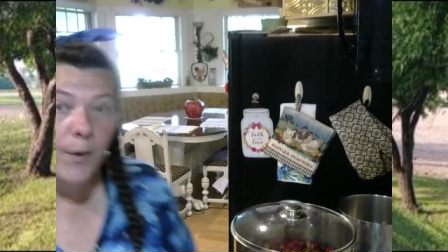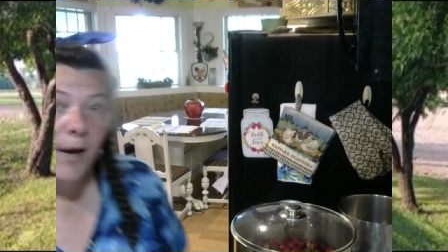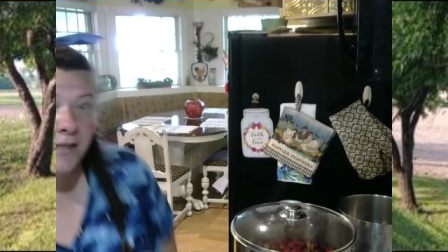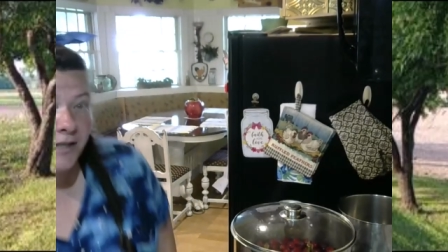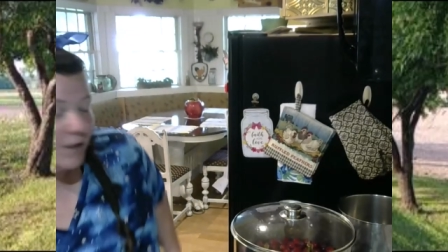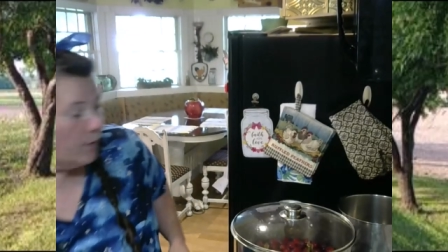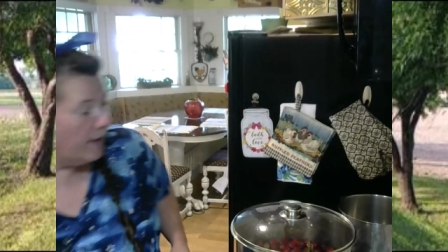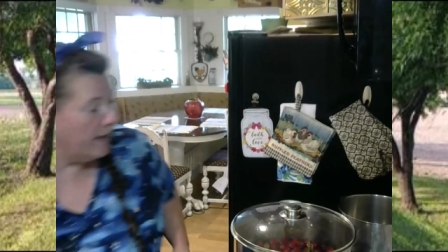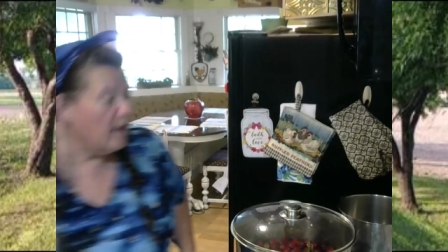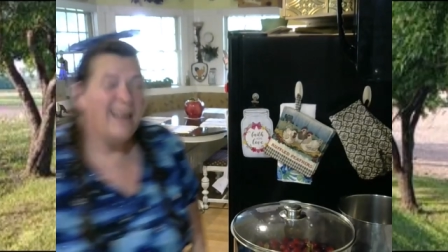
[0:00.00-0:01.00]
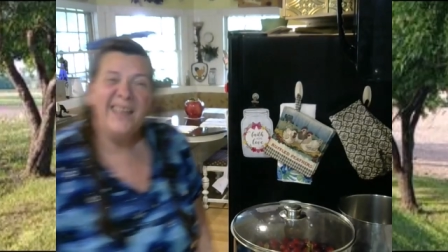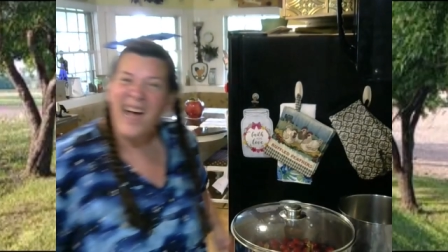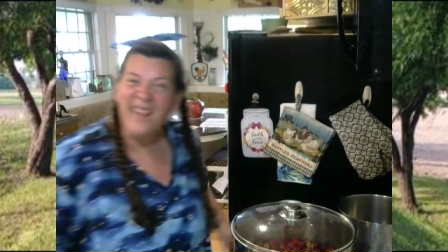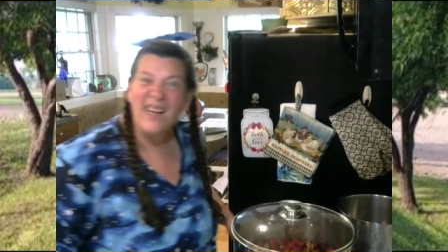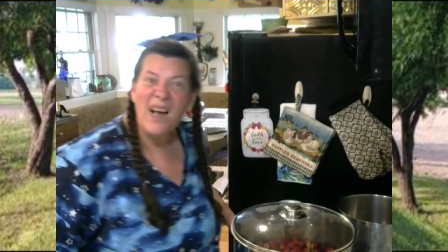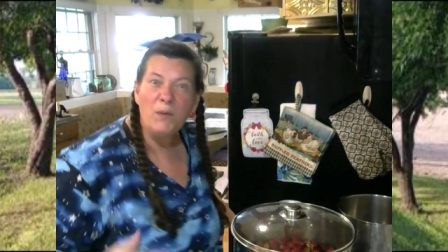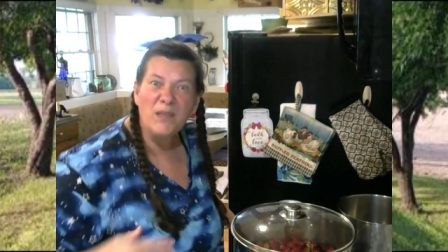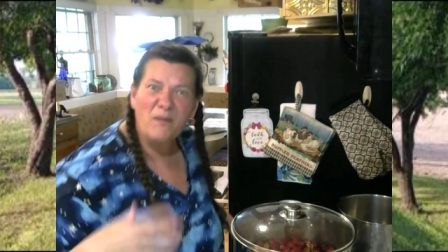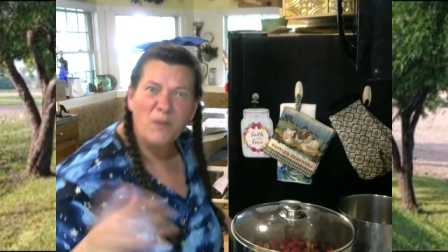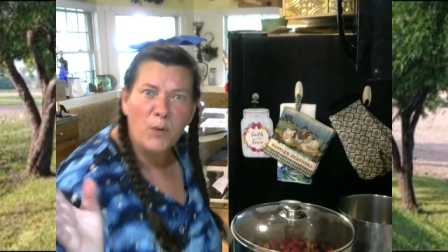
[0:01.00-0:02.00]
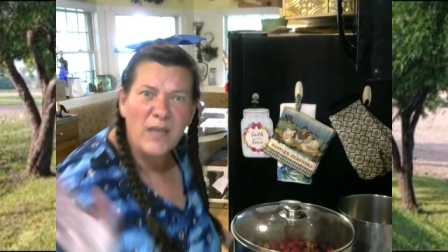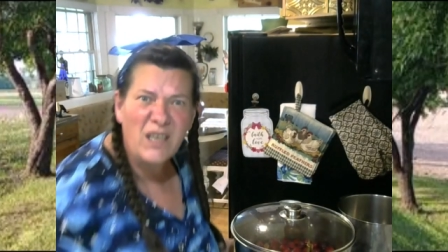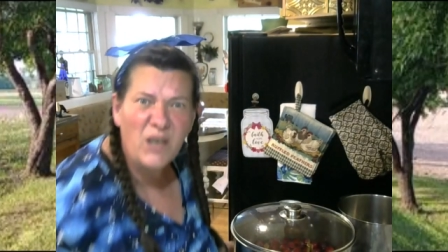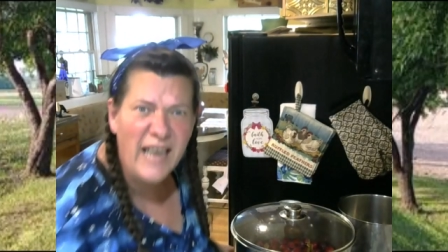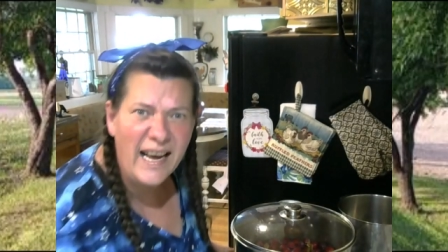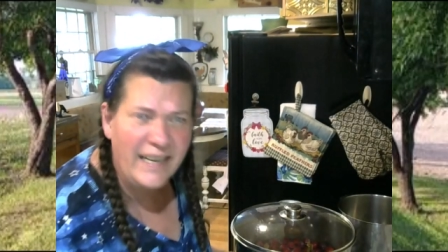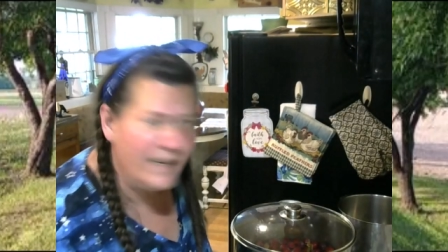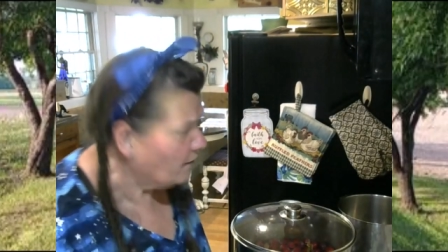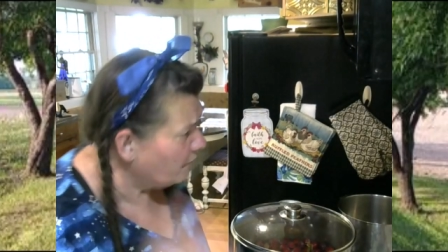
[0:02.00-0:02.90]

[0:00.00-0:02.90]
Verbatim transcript: practice already. Not that I was ever really good at it in the